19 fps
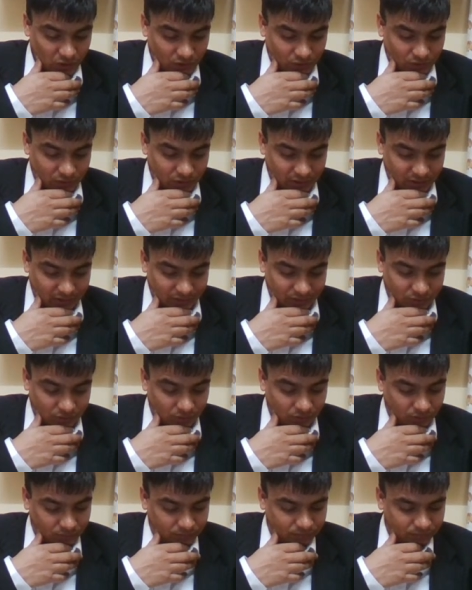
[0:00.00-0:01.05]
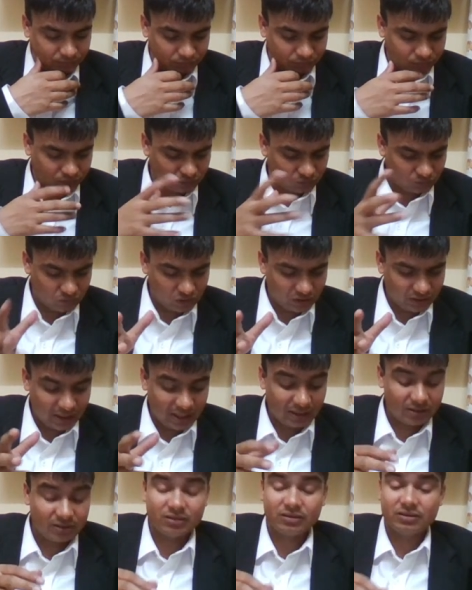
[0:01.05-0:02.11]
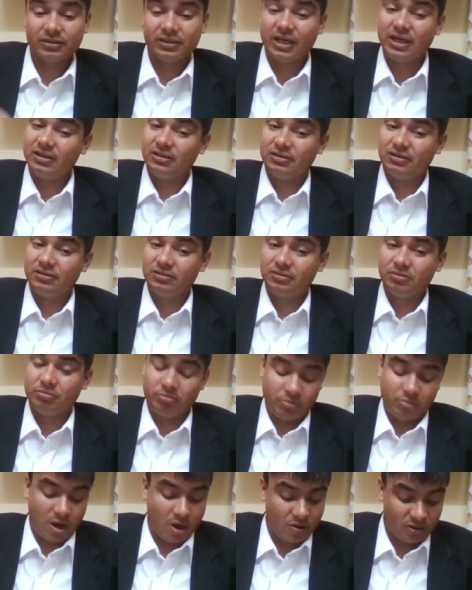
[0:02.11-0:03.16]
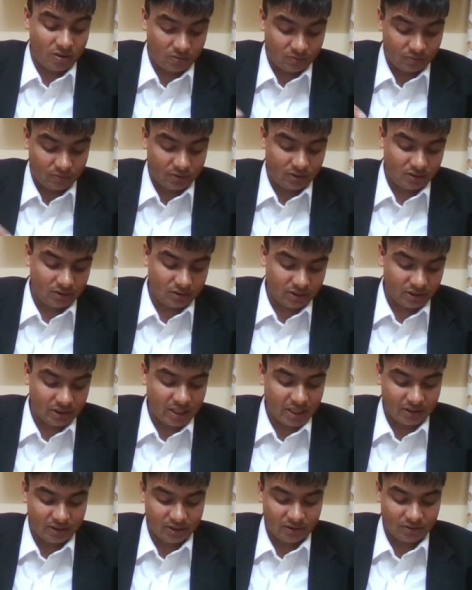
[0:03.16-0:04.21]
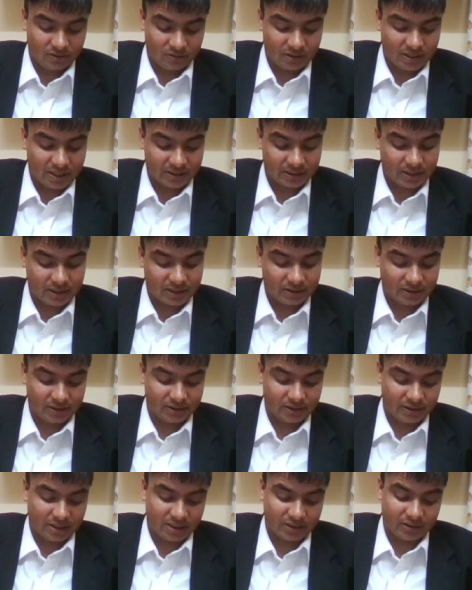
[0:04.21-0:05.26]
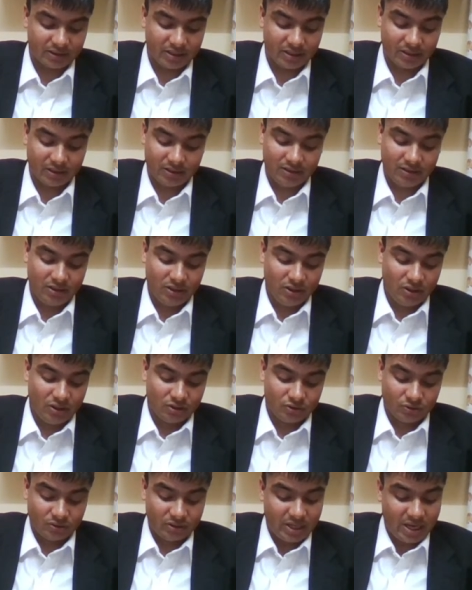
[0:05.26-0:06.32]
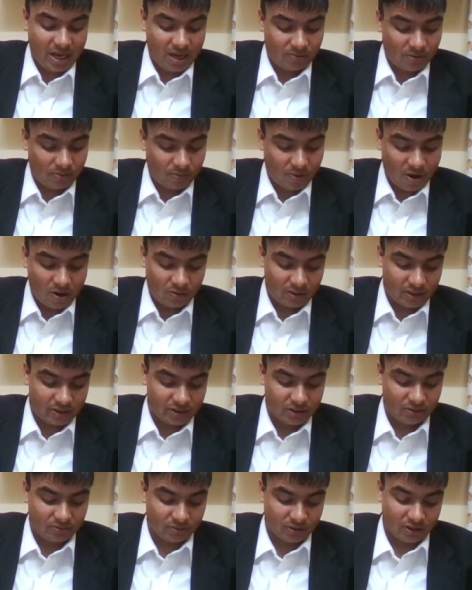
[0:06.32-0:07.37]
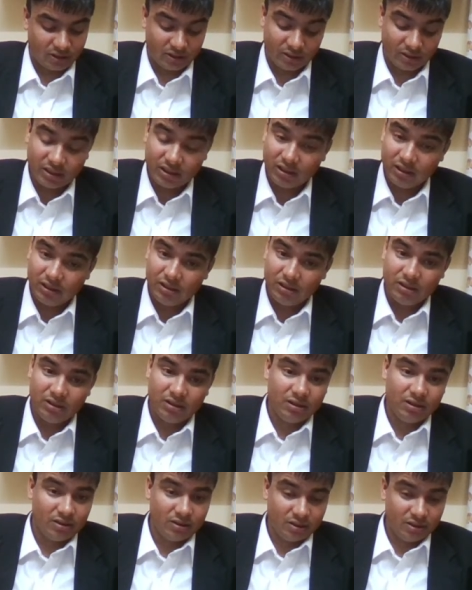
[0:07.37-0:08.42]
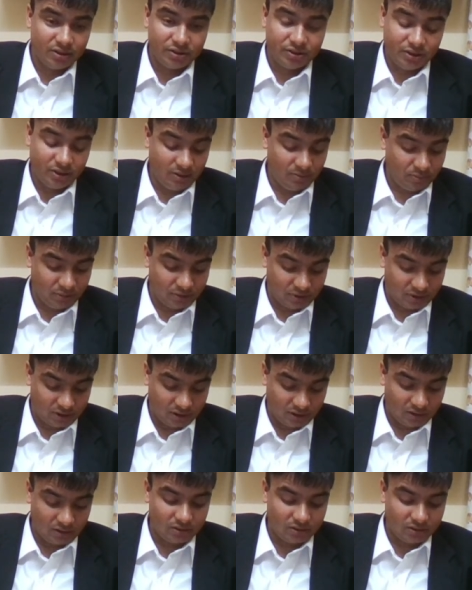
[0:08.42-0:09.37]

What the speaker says: okay, so that then the power of the CIC or the SICs are there. So they have a power as given under CPC,